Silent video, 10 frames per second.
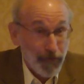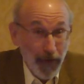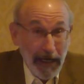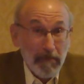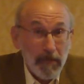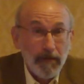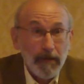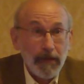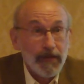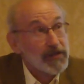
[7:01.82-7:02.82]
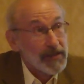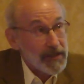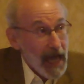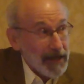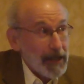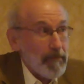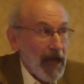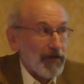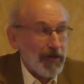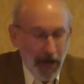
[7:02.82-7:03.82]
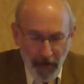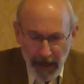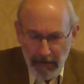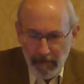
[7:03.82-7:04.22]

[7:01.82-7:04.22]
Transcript: a dream. This is not imaginary.